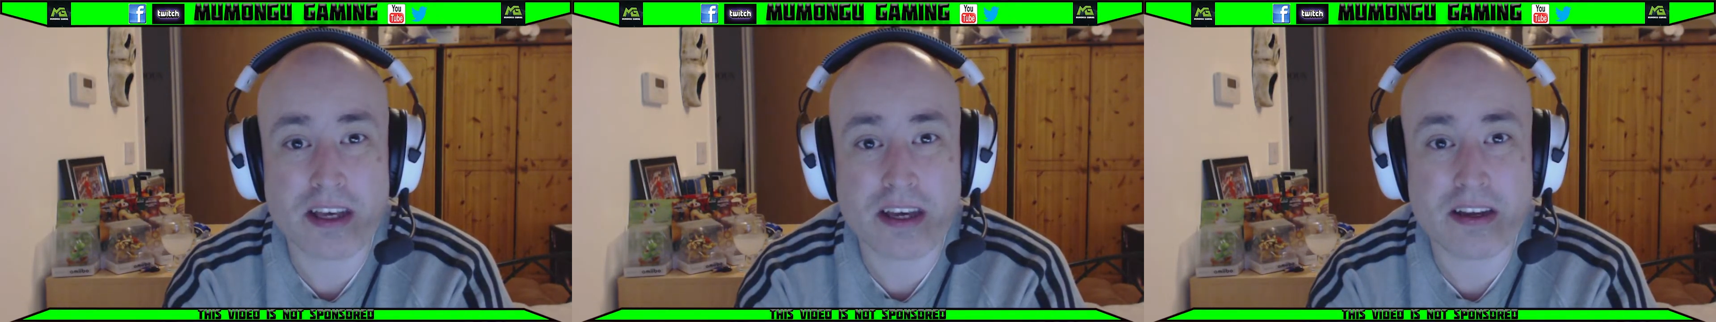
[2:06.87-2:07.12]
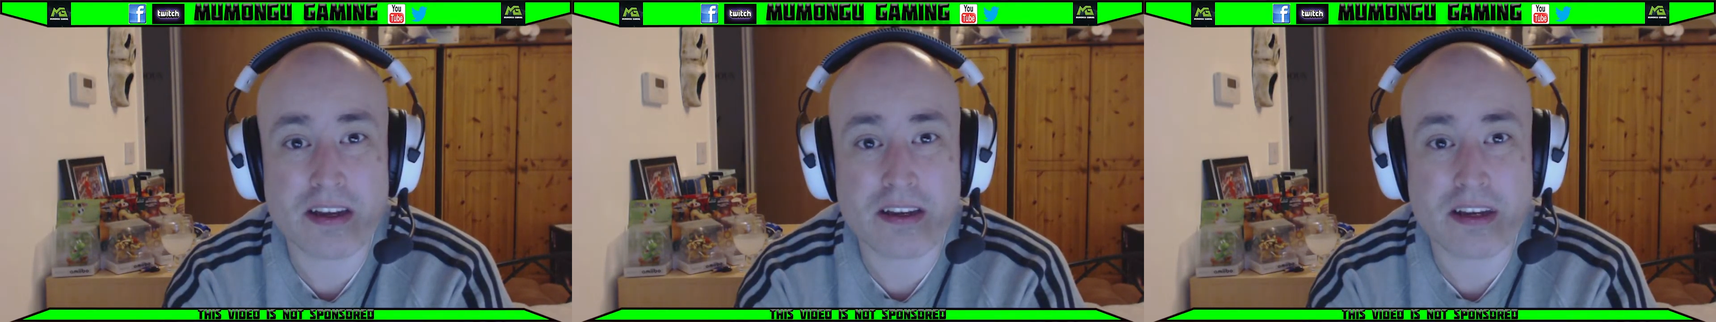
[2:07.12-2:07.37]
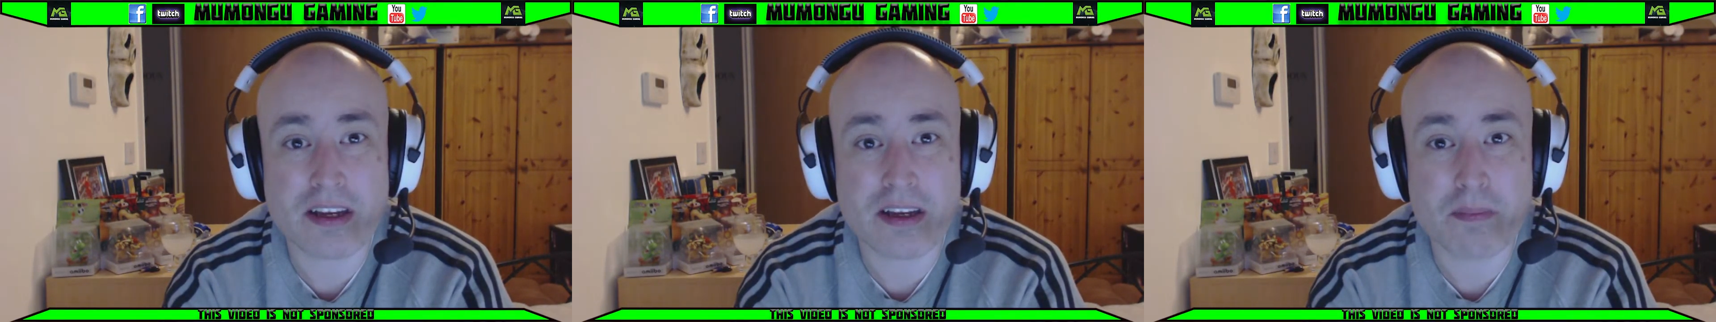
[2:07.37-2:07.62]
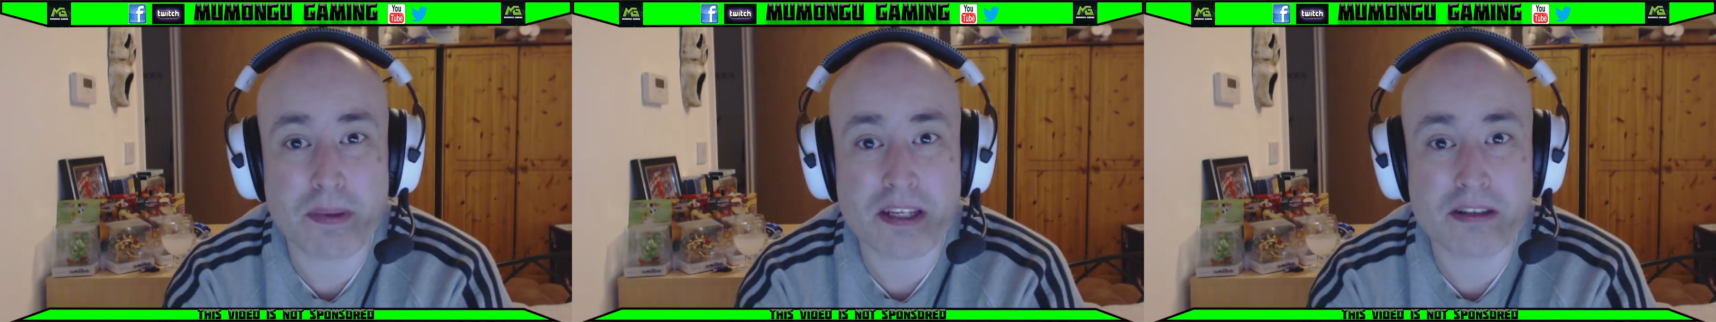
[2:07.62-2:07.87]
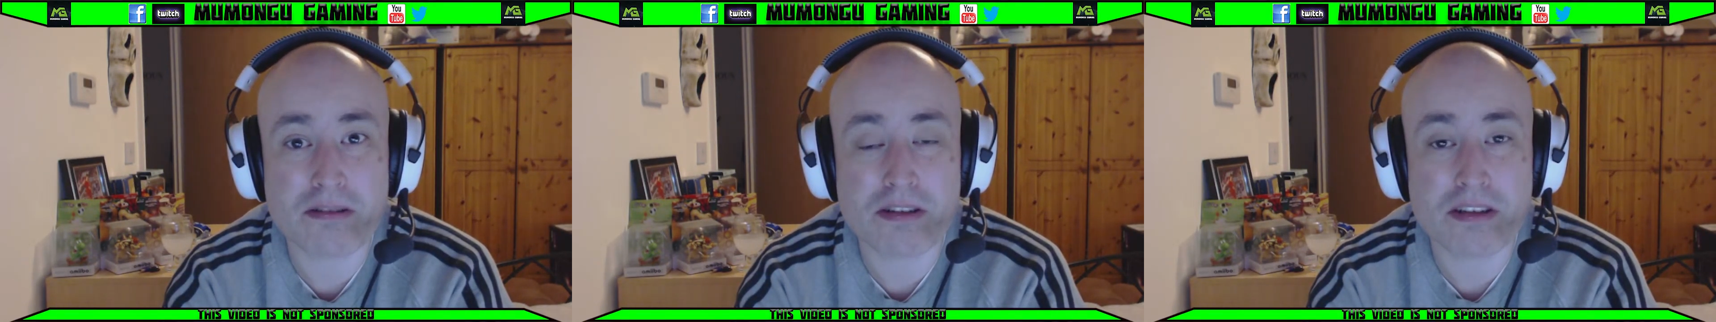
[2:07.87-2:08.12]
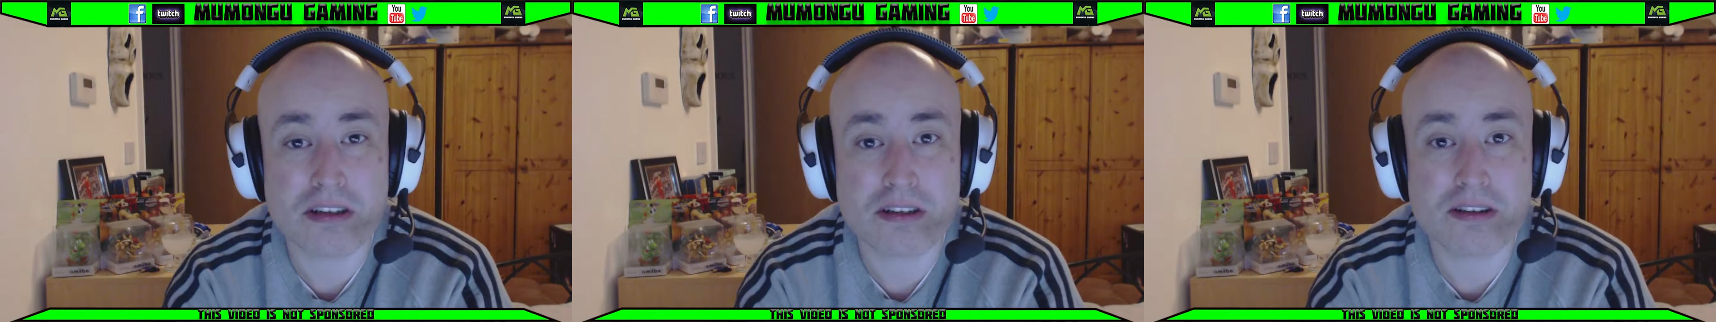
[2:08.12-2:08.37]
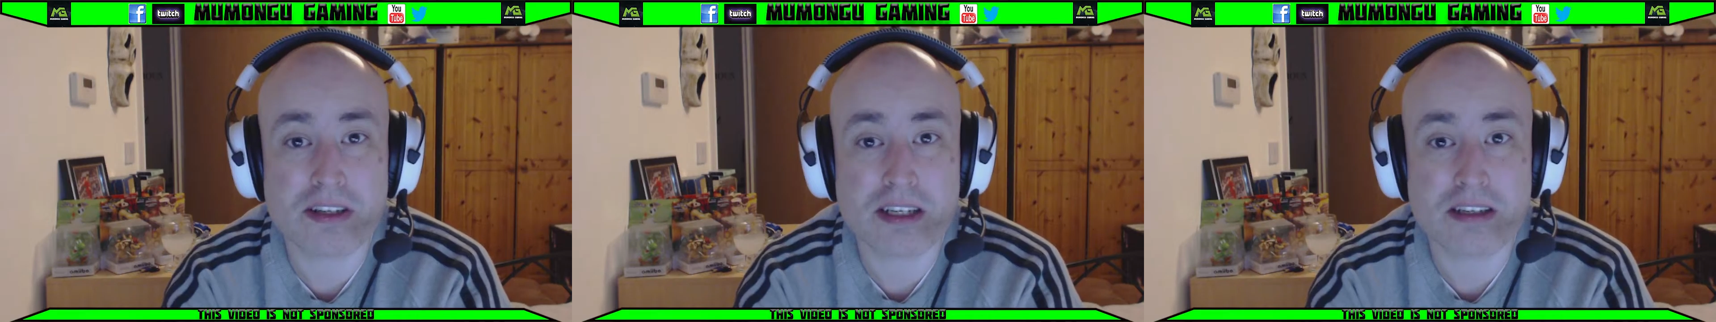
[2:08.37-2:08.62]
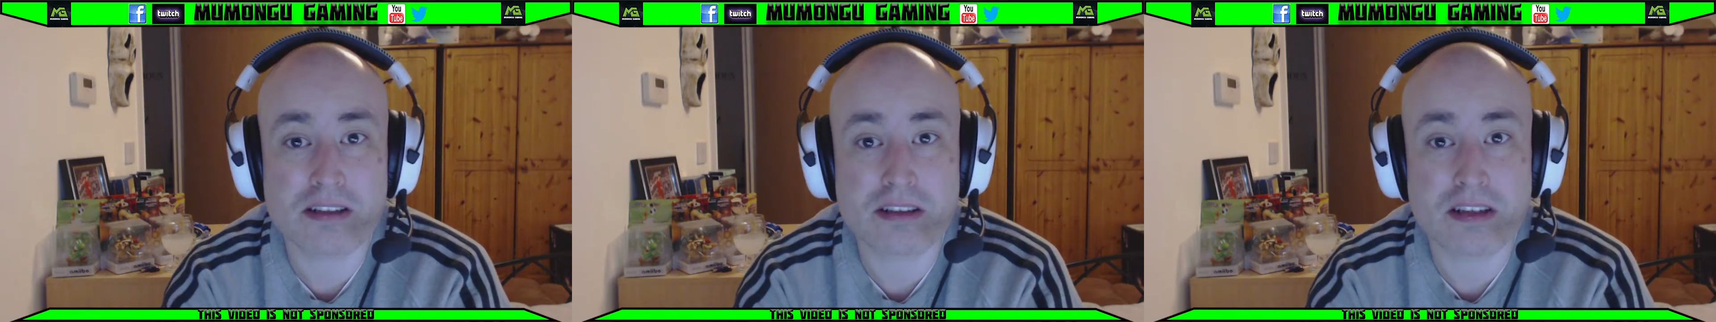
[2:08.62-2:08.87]
they're like better at certain
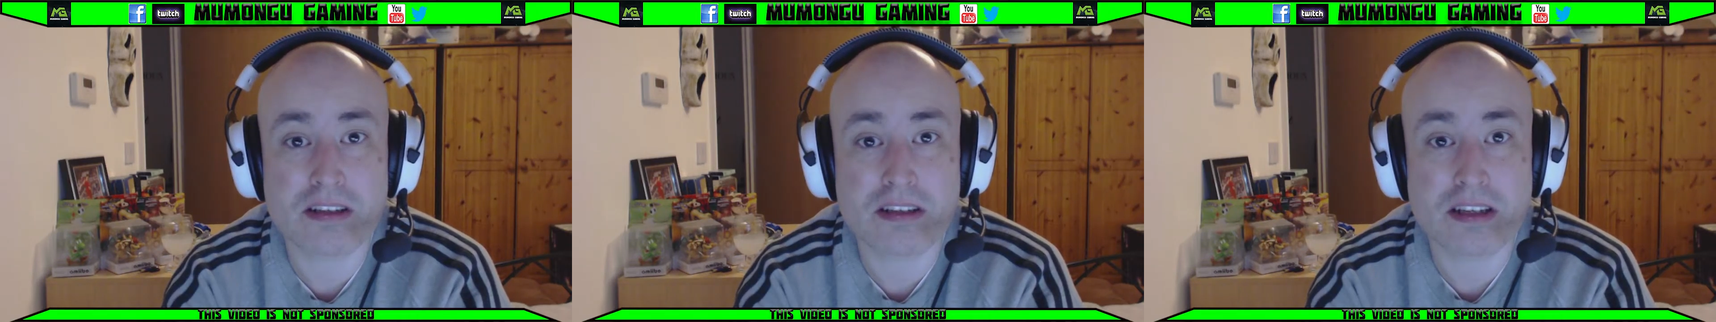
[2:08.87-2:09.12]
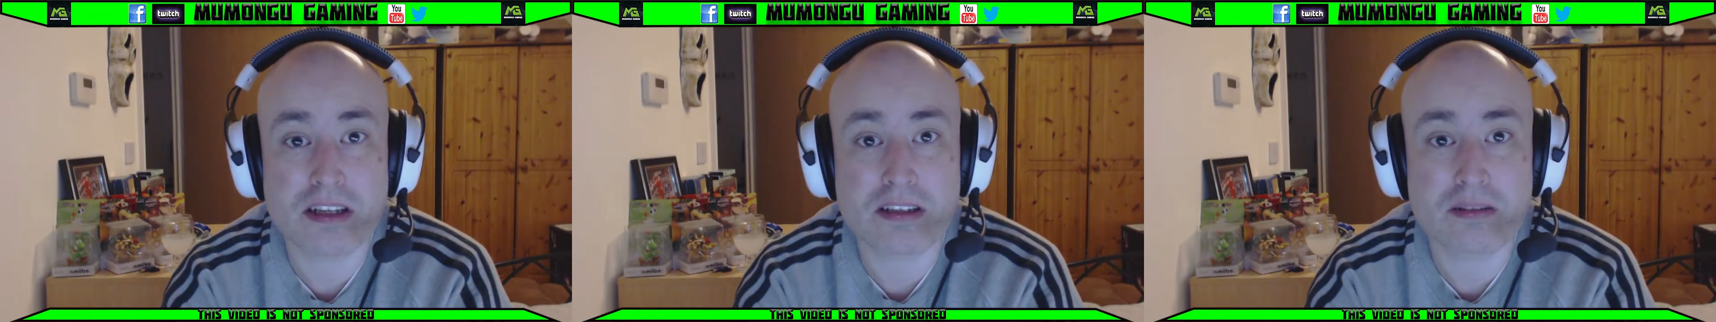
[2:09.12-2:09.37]
things than